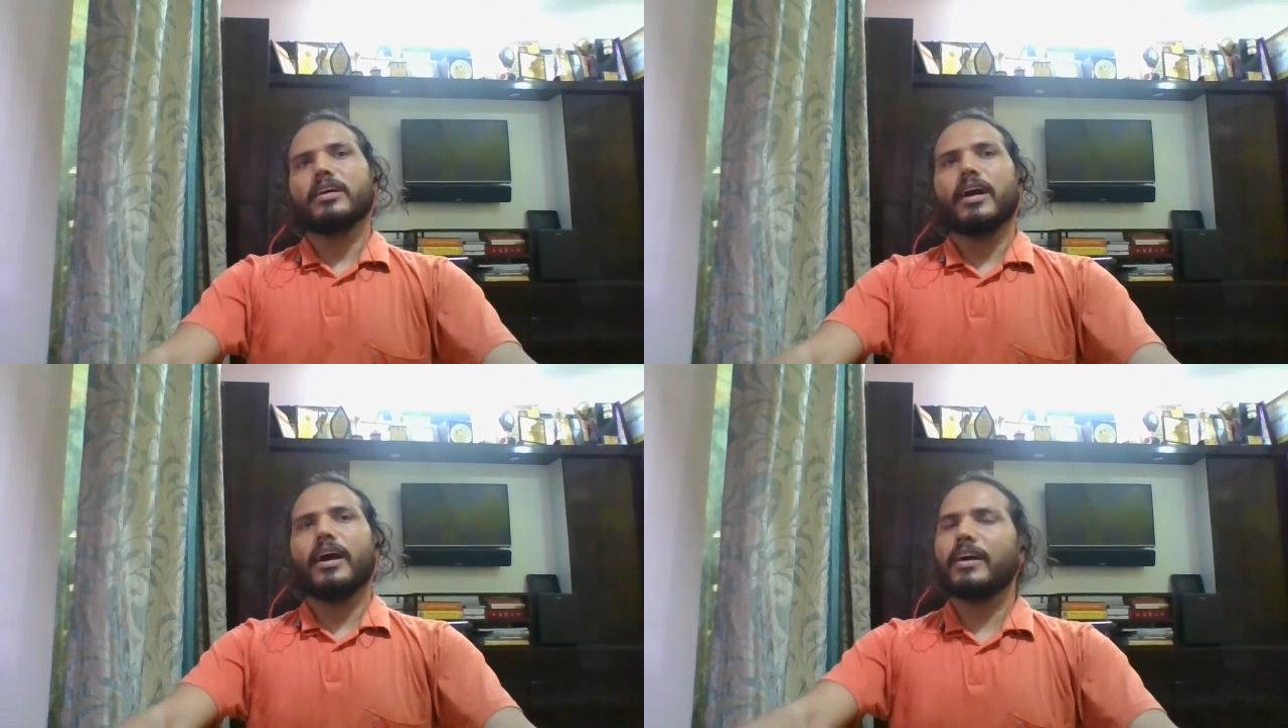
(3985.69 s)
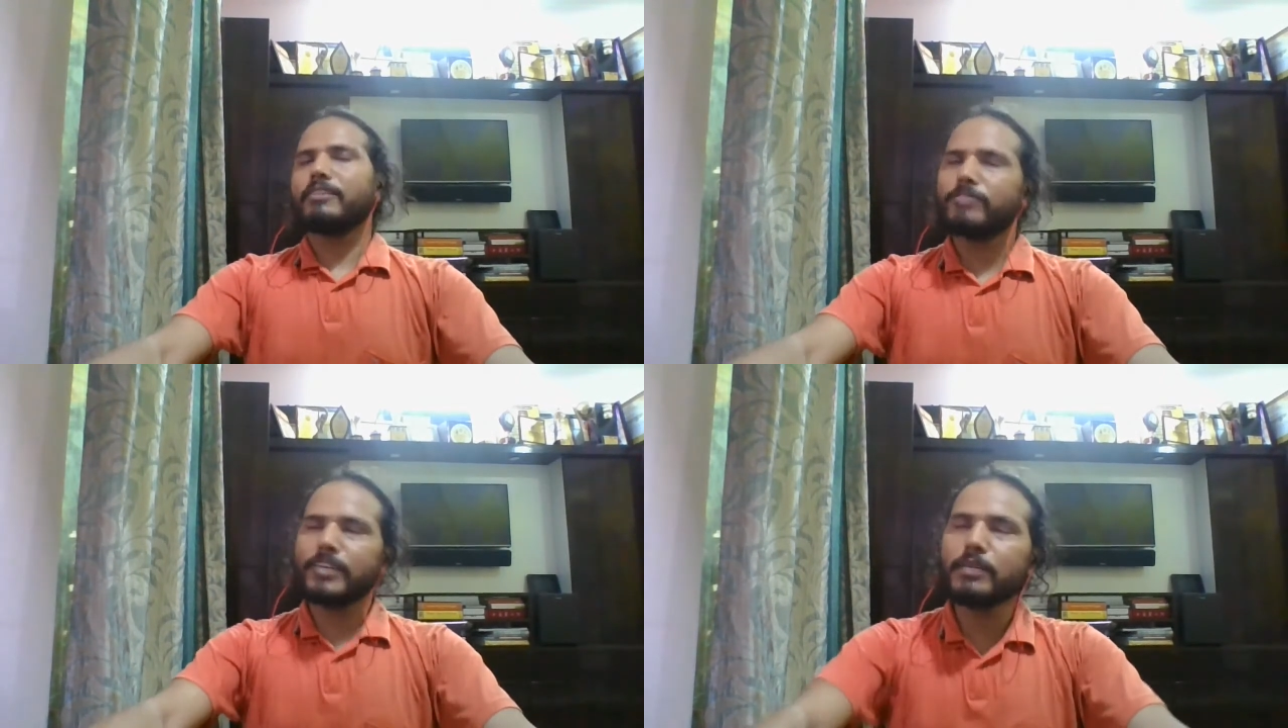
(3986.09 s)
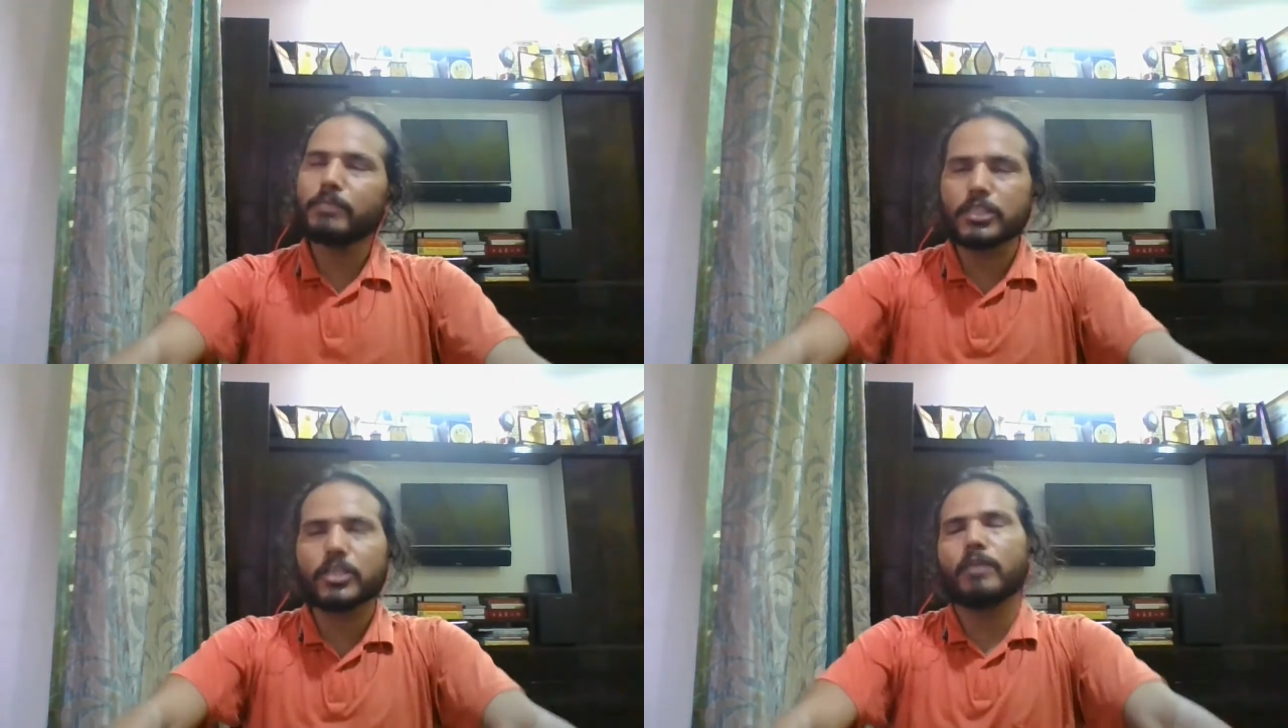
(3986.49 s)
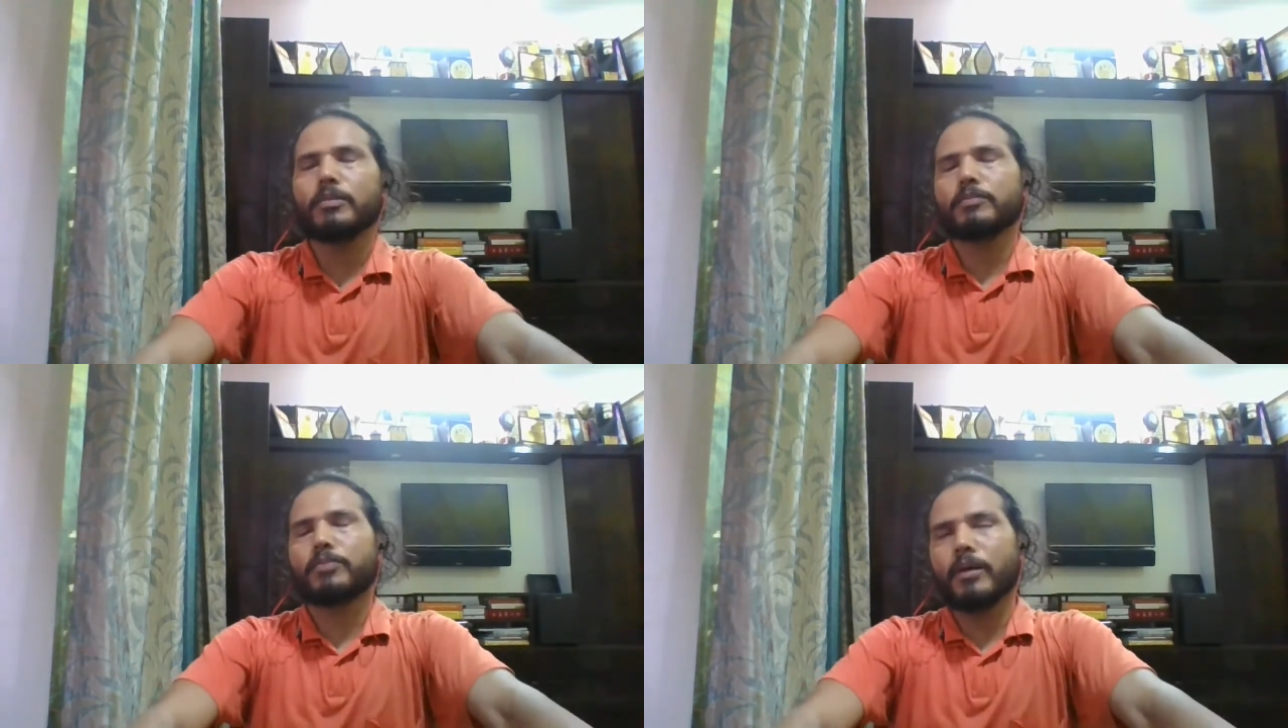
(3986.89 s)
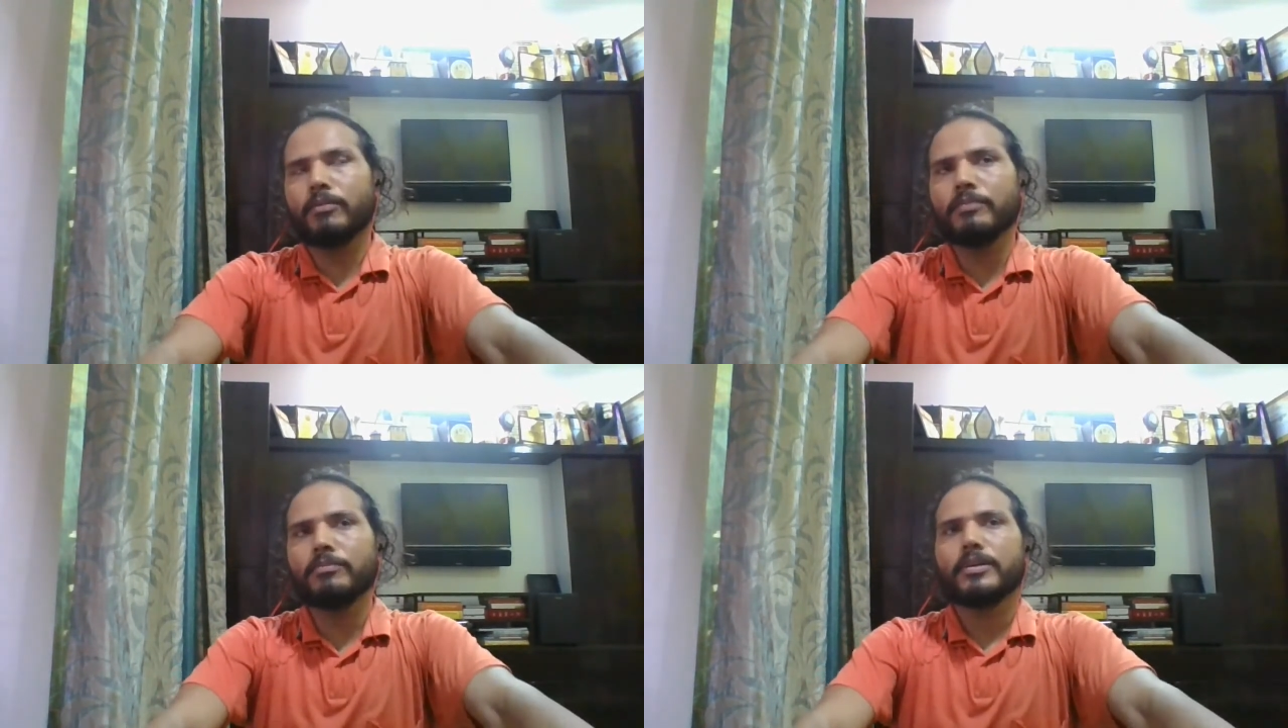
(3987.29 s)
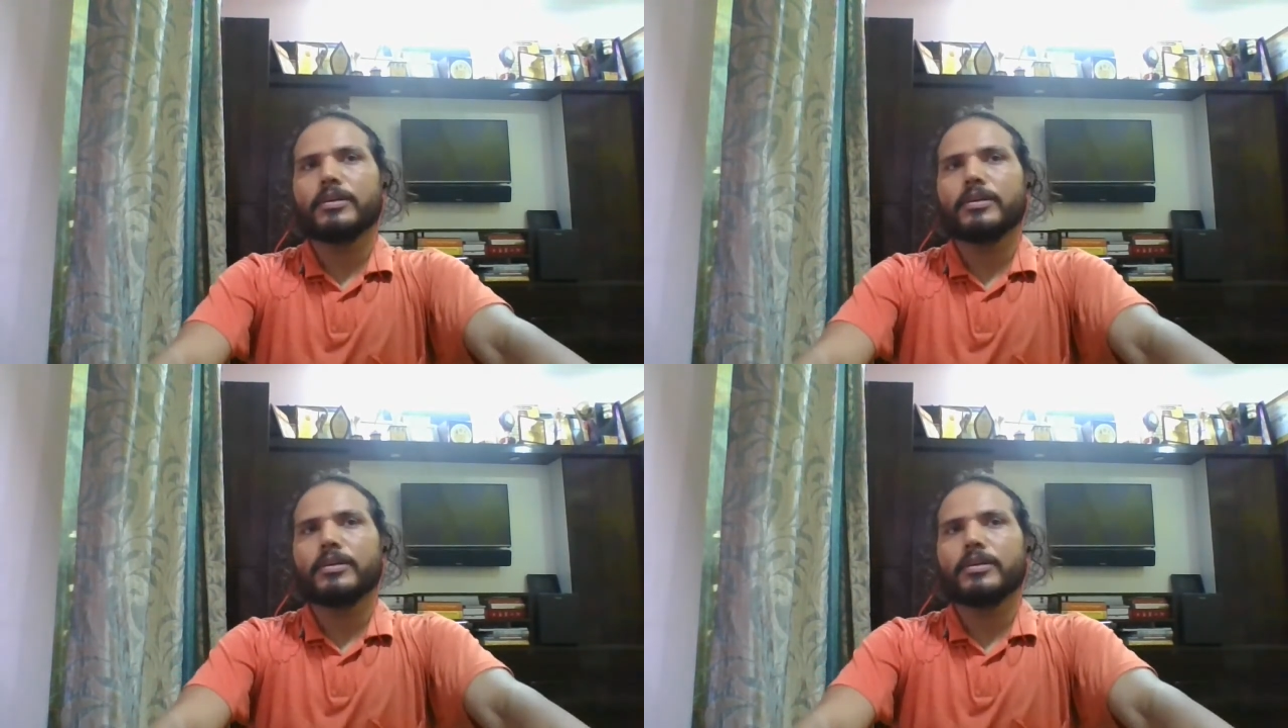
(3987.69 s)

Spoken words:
are very much common problem,